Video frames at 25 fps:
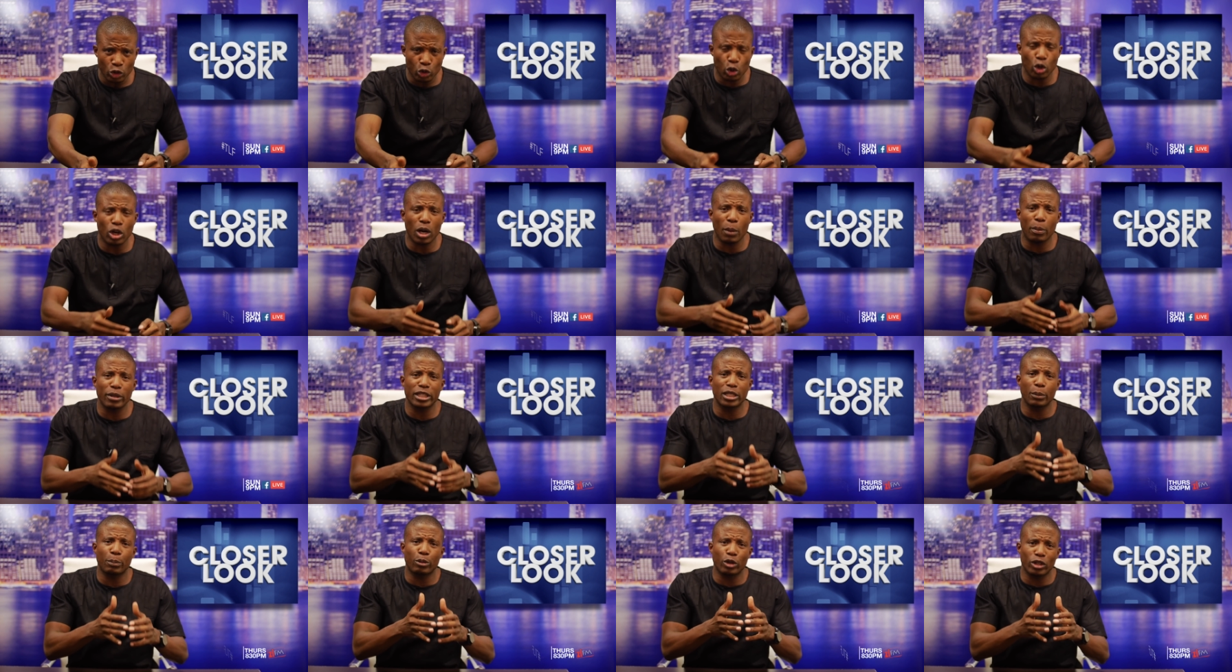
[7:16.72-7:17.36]
Talk
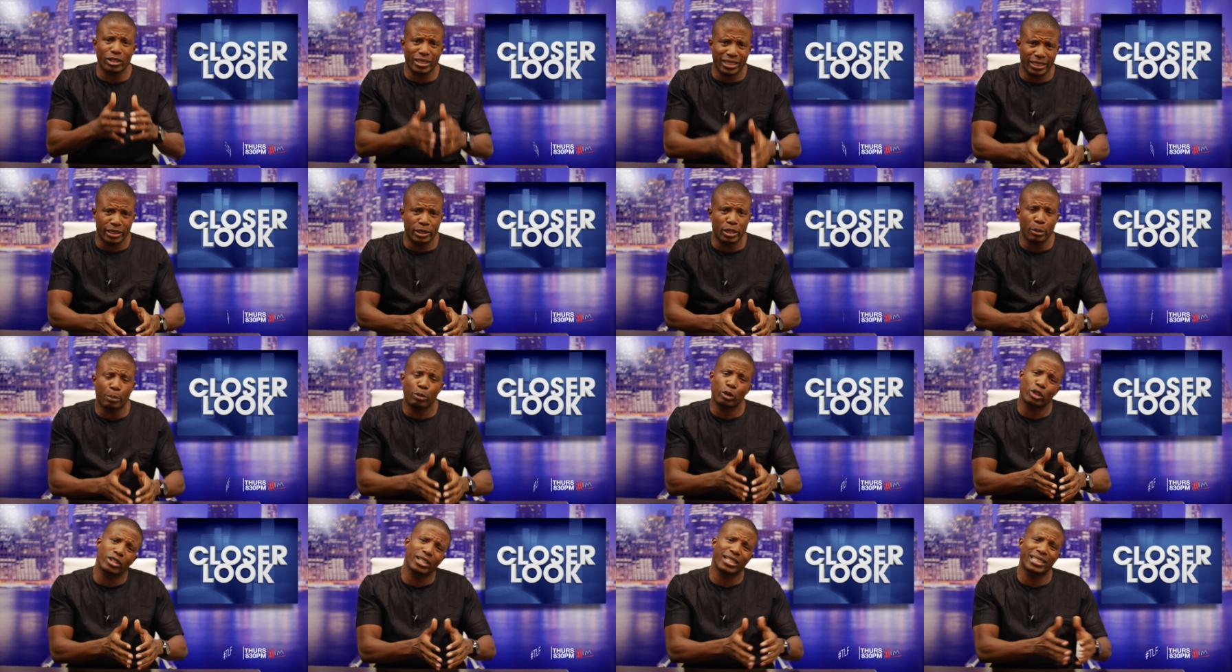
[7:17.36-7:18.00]
about the,
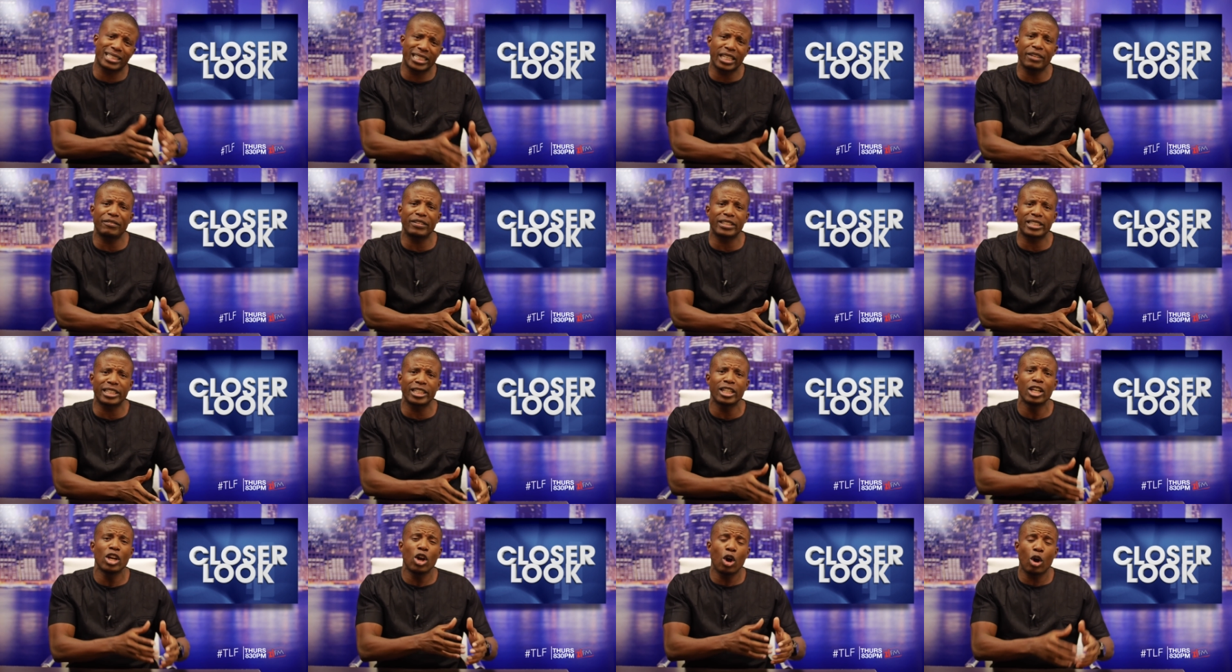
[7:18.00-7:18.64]
the
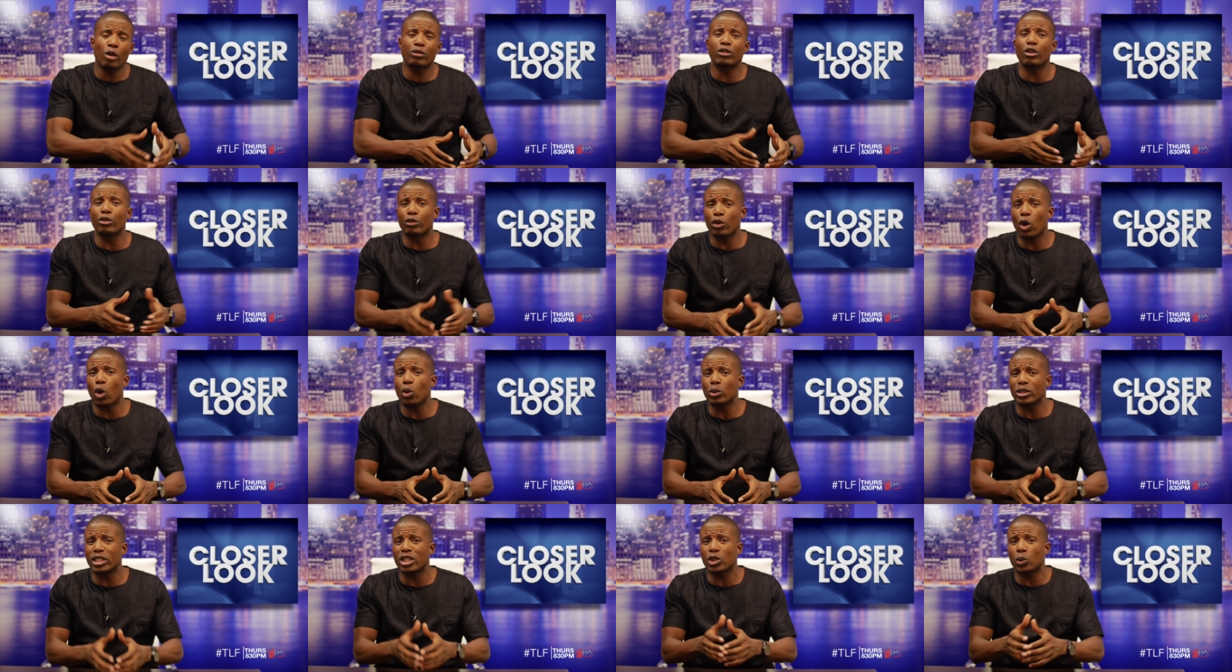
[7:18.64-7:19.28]
productivity of the
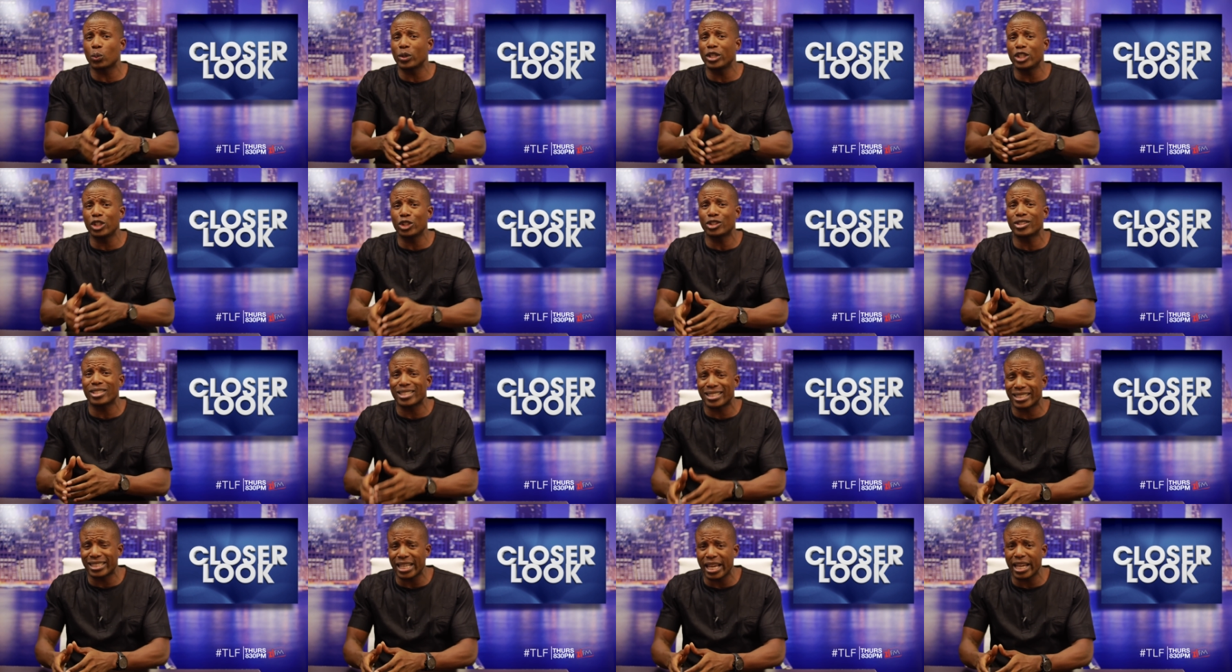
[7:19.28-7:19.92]
roses we
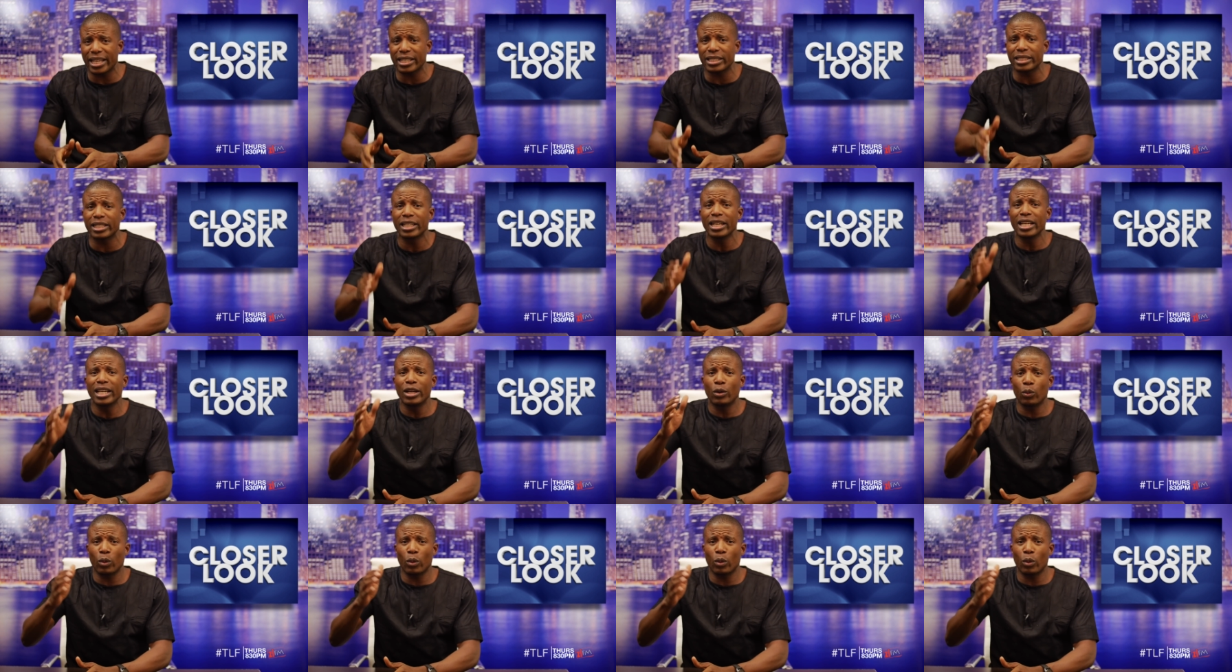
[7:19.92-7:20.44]
used to send